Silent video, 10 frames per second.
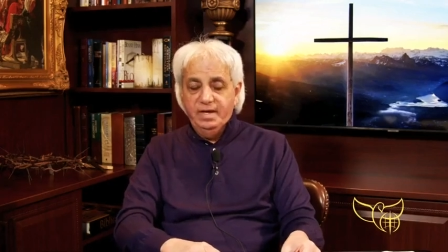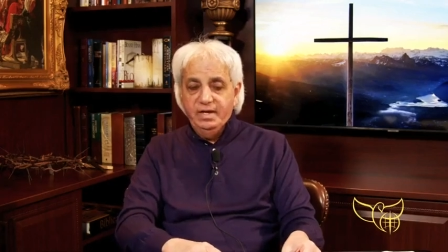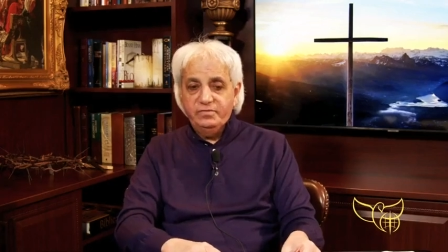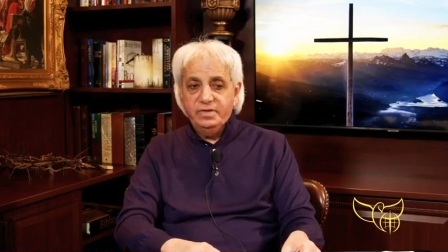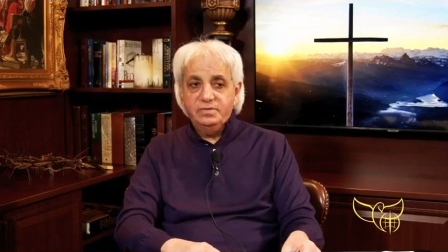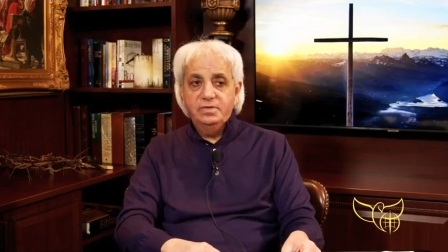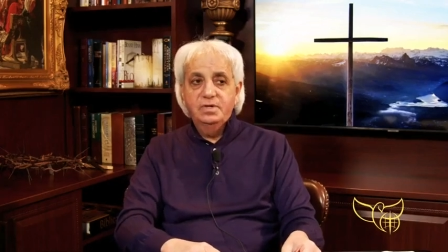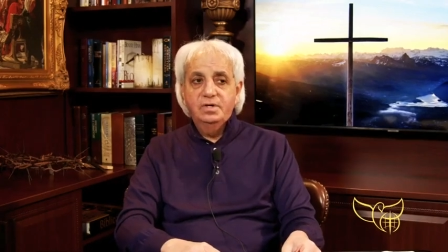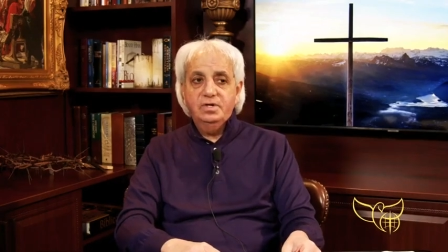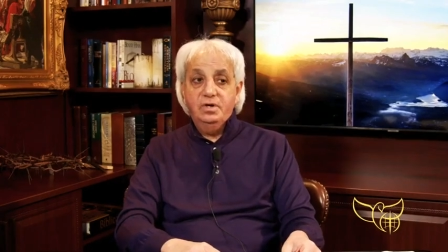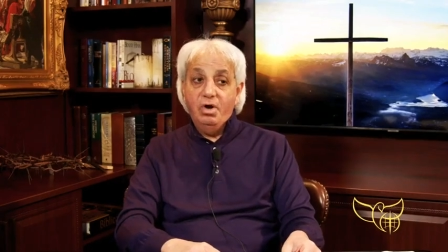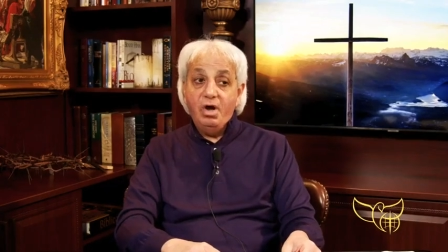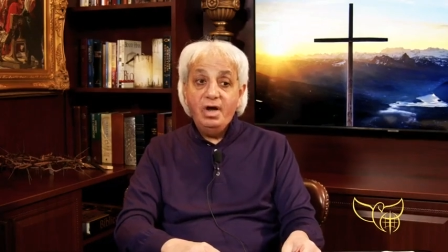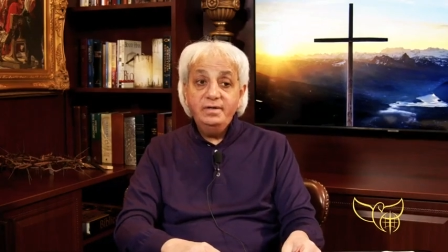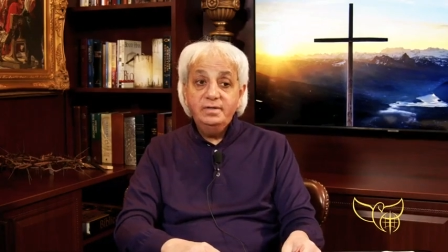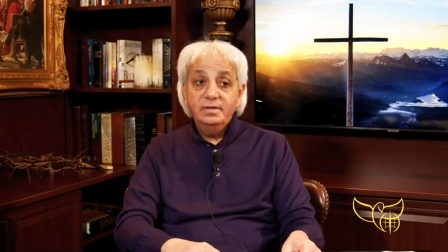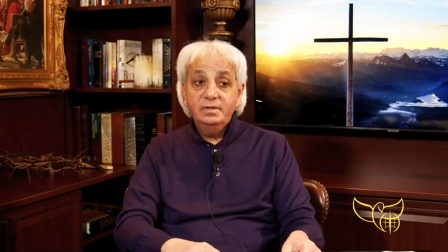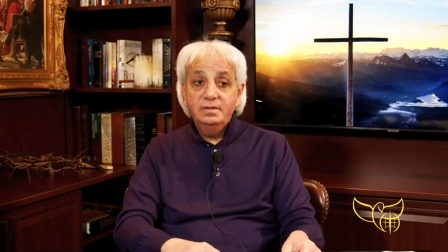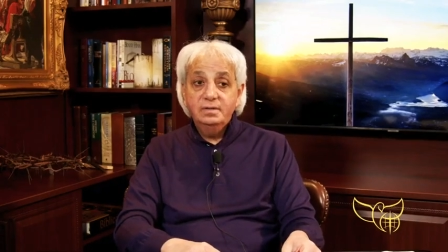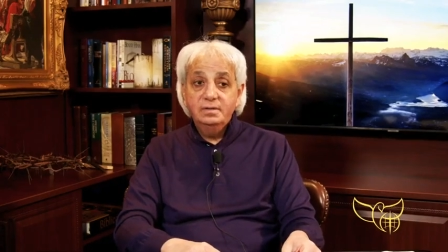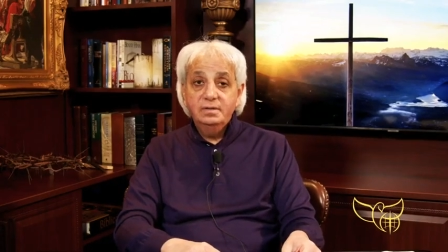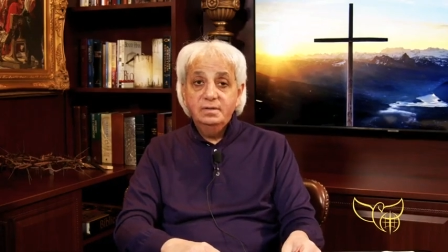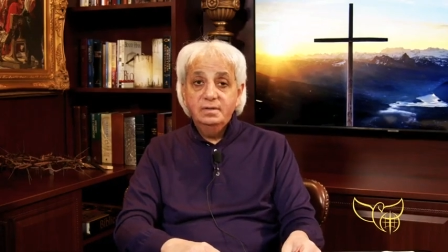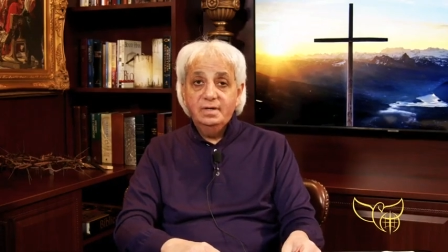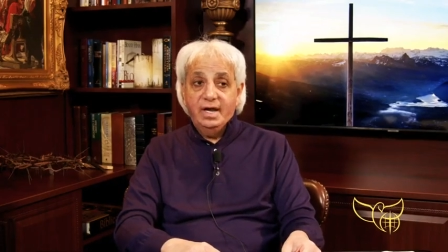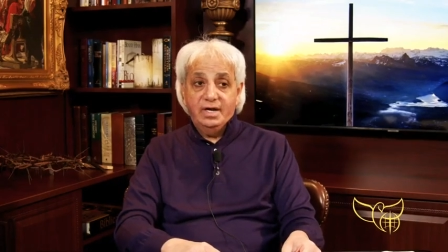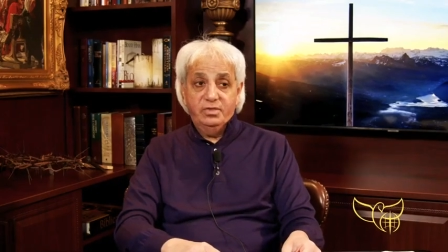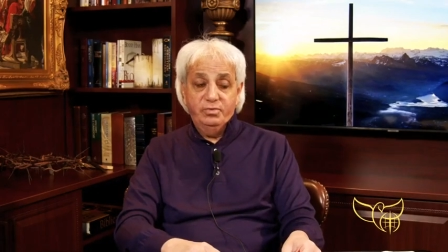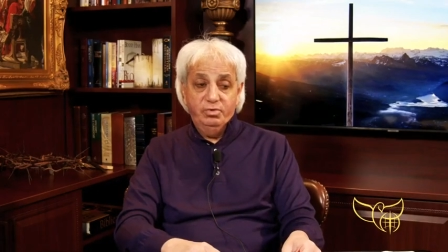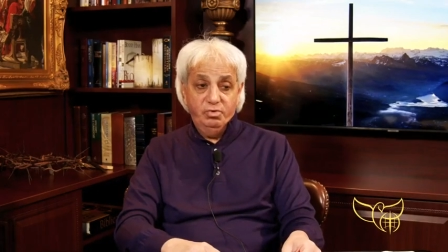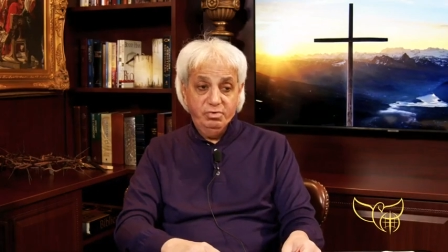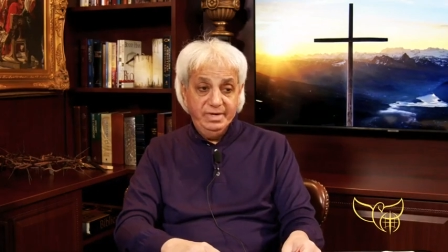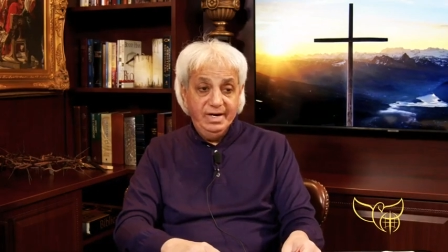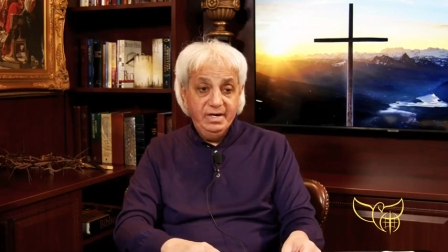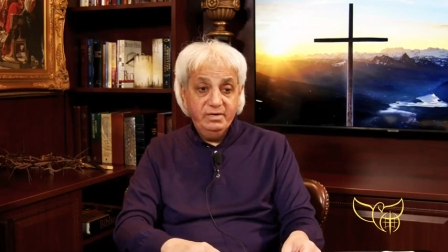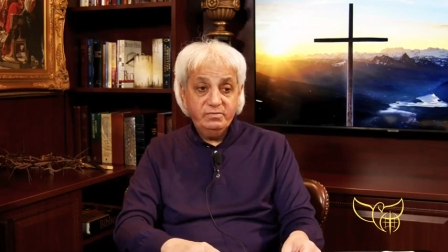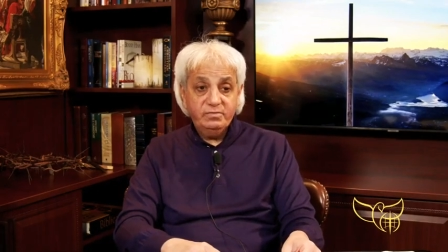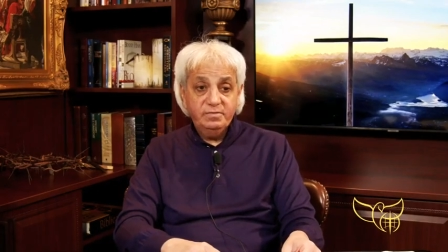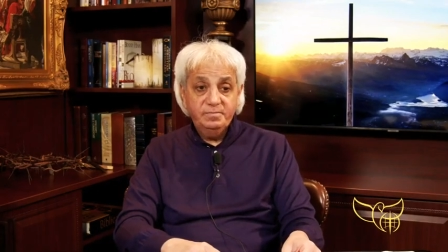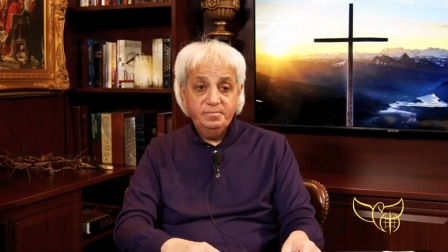Is it God, like through Cornelius?